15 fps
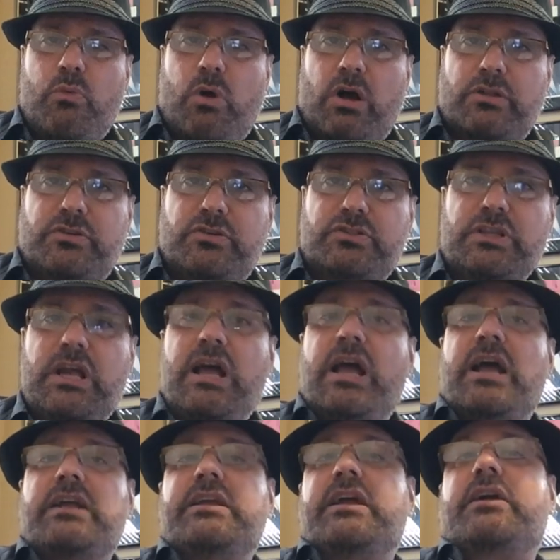on Walters
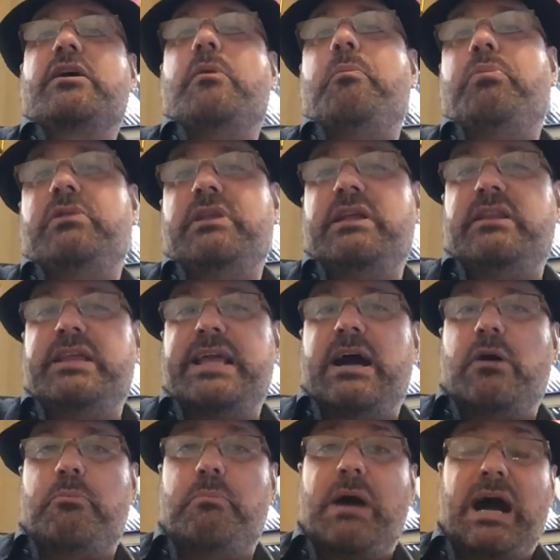get completely
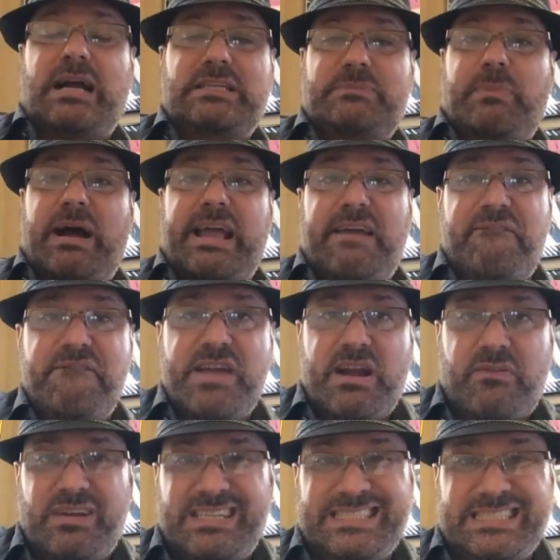outboxed by a
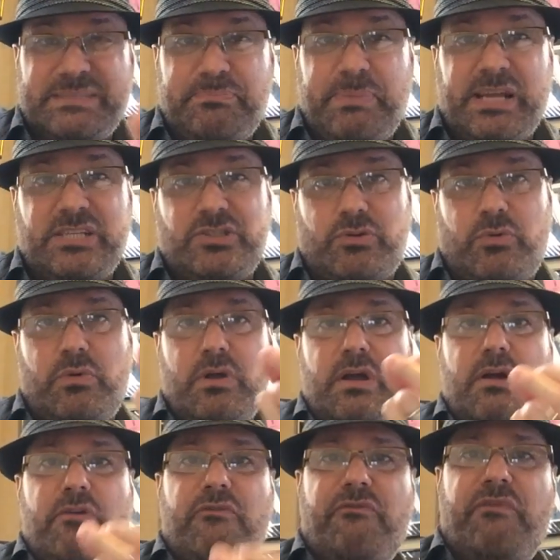very special
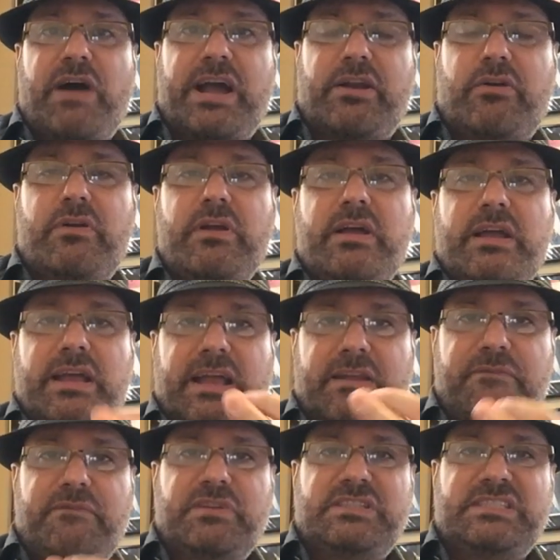fighter
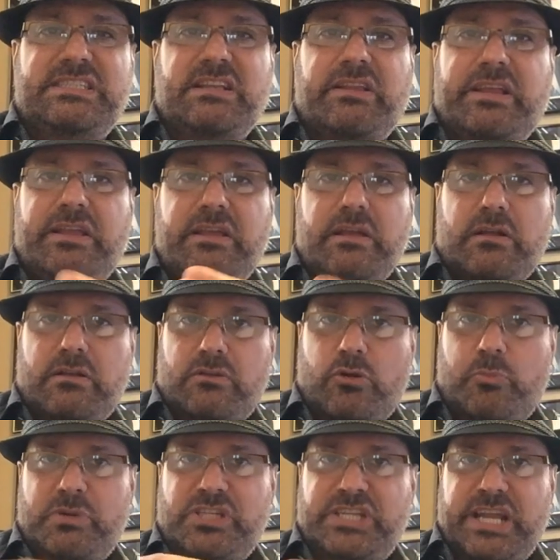in Vasily
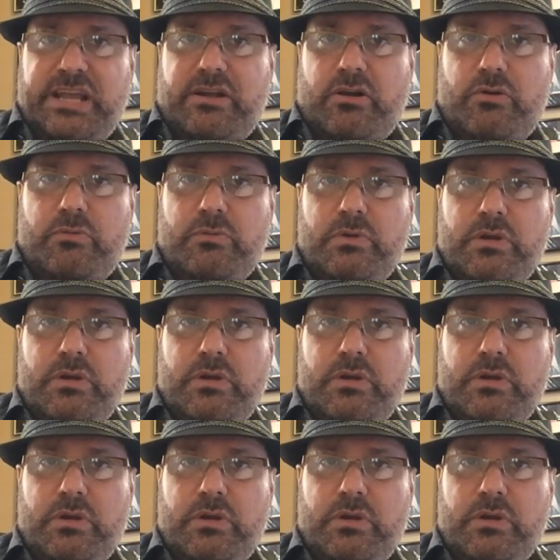Lomachenko.